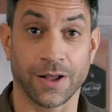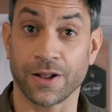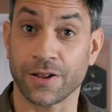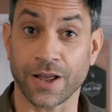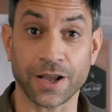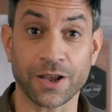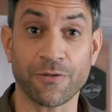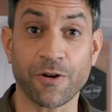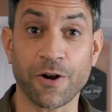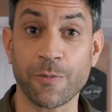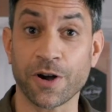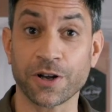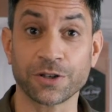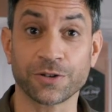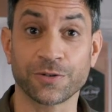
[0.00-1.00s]
Thank you very
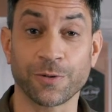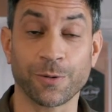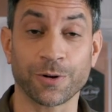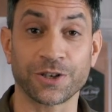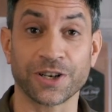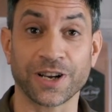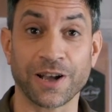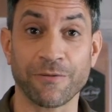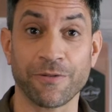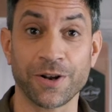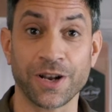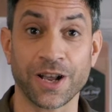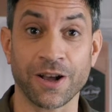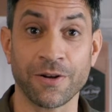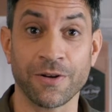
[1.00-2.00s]
much for watching our
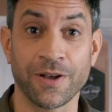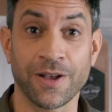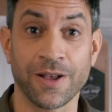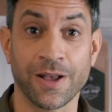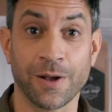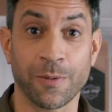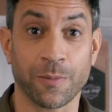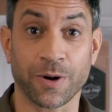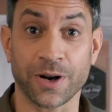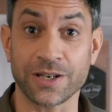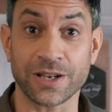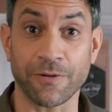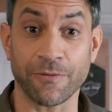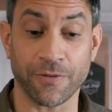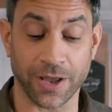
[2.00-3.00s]
video. Please
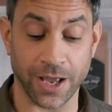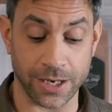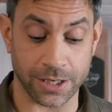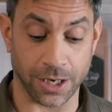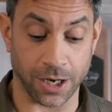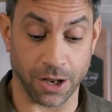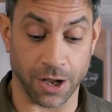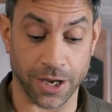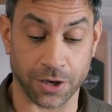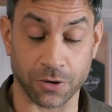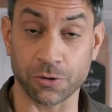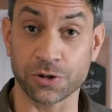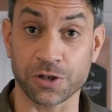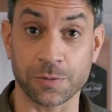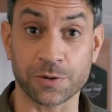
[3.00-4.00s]
don't forget to like
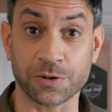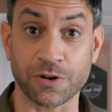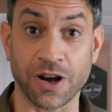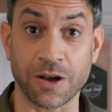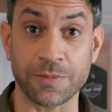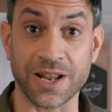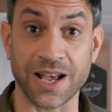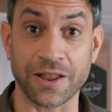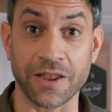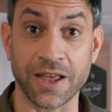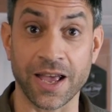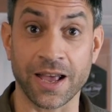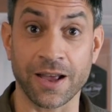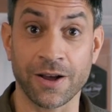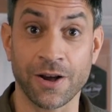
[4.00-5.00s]
or subscribe down
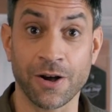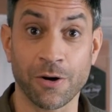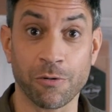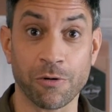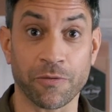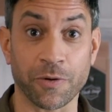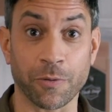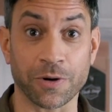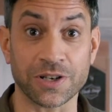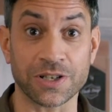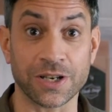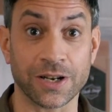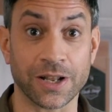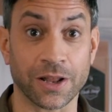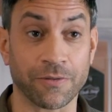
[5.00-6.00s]
there, or if you want to see
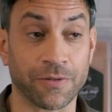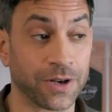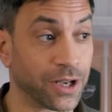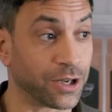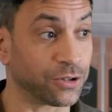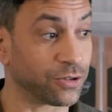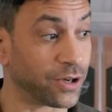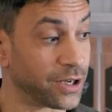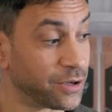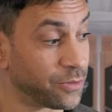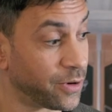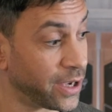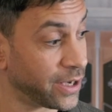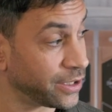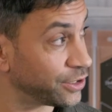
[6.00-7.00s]
another video straight
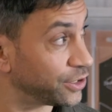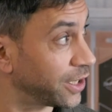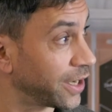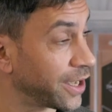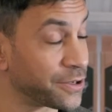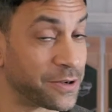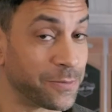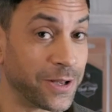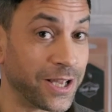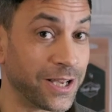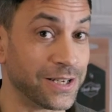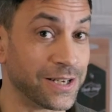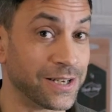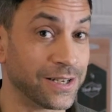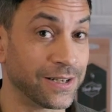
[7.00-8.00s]
away, check out some of
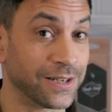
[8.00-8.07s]
these.